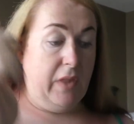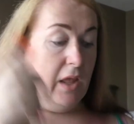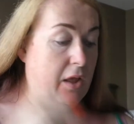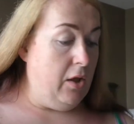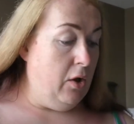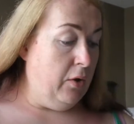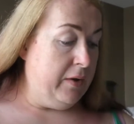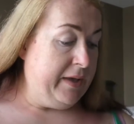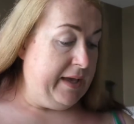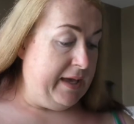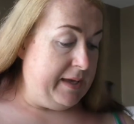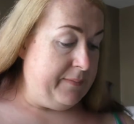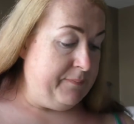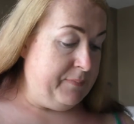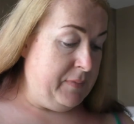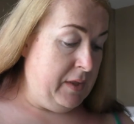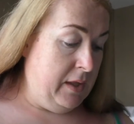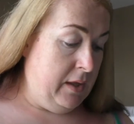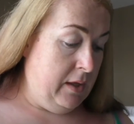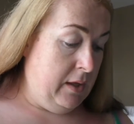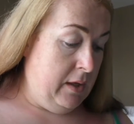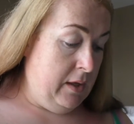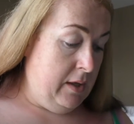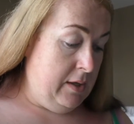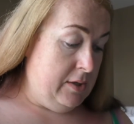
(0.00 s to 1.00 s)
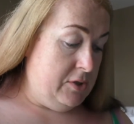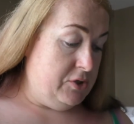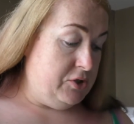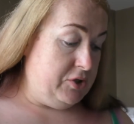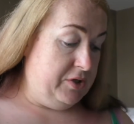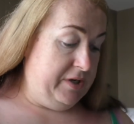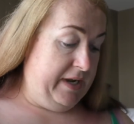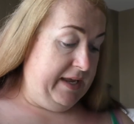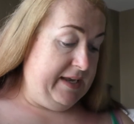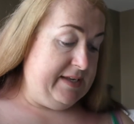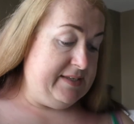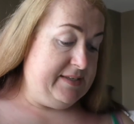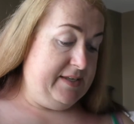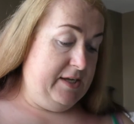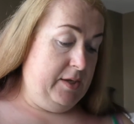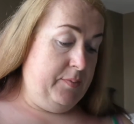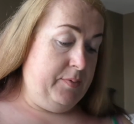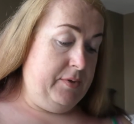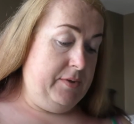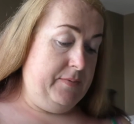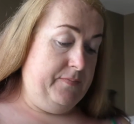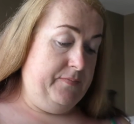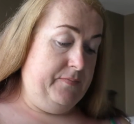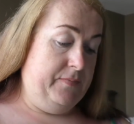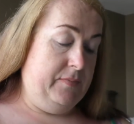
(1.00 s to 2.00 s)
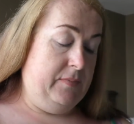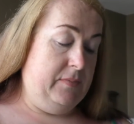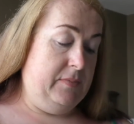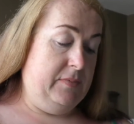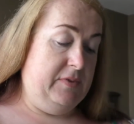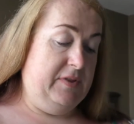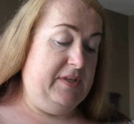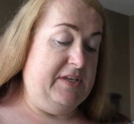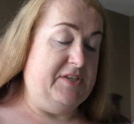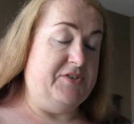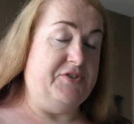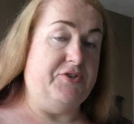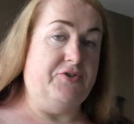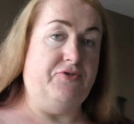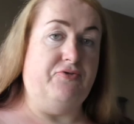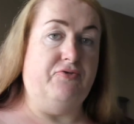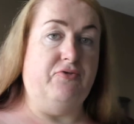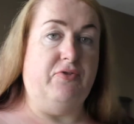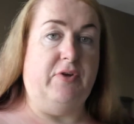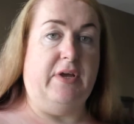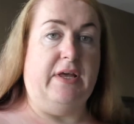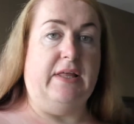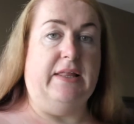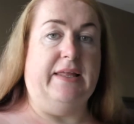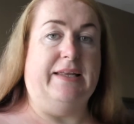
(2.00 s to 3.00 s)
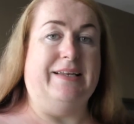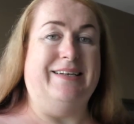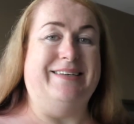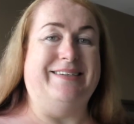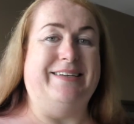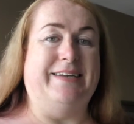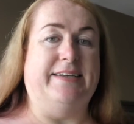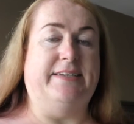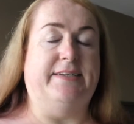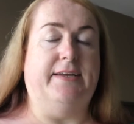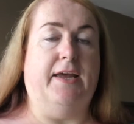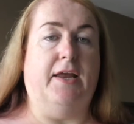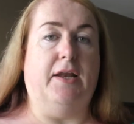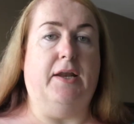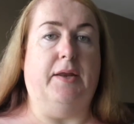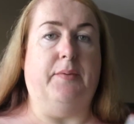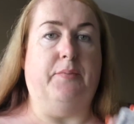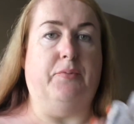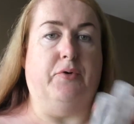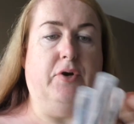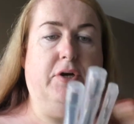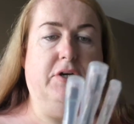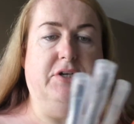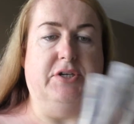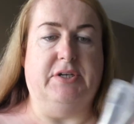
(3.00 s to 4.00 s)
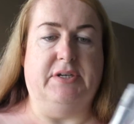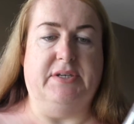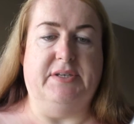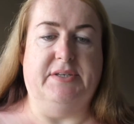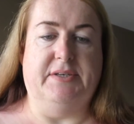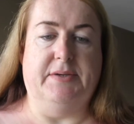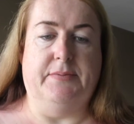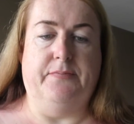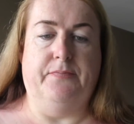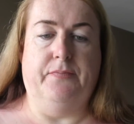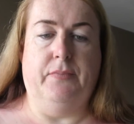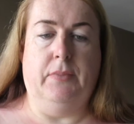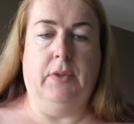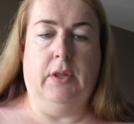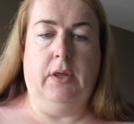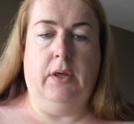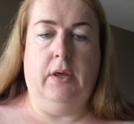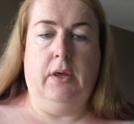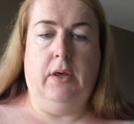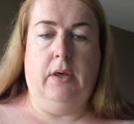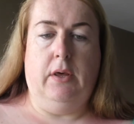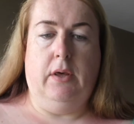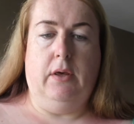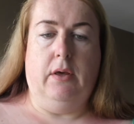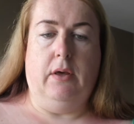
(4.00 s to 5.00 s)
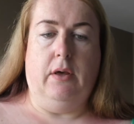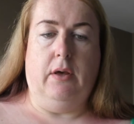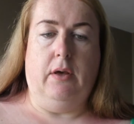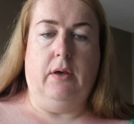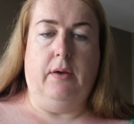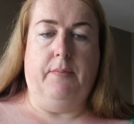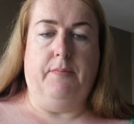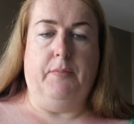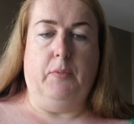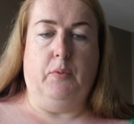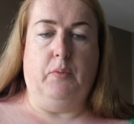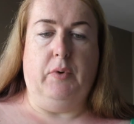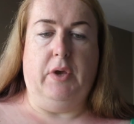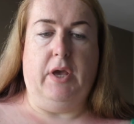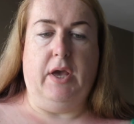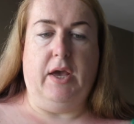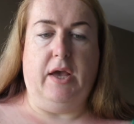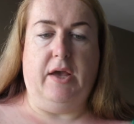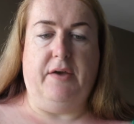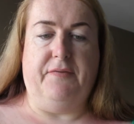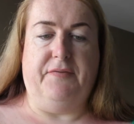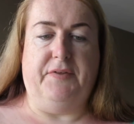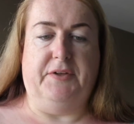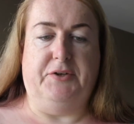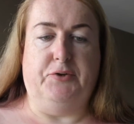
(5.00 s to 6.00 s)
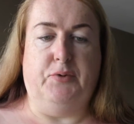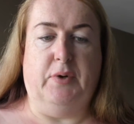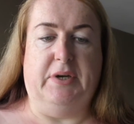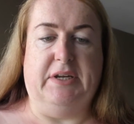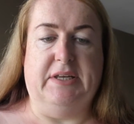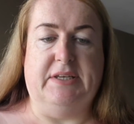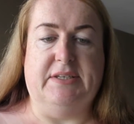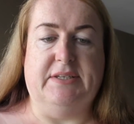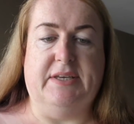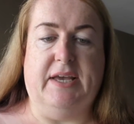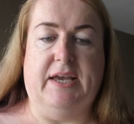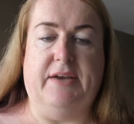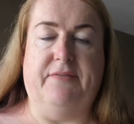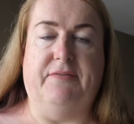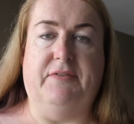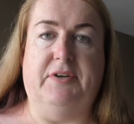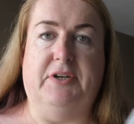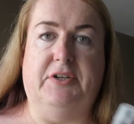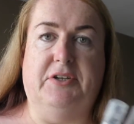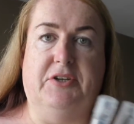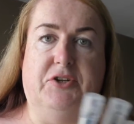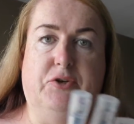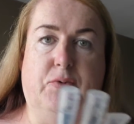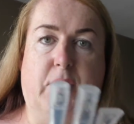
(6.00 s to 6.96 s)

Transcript: Okay, so next up, these three little detailing brushes. We have the 27 and the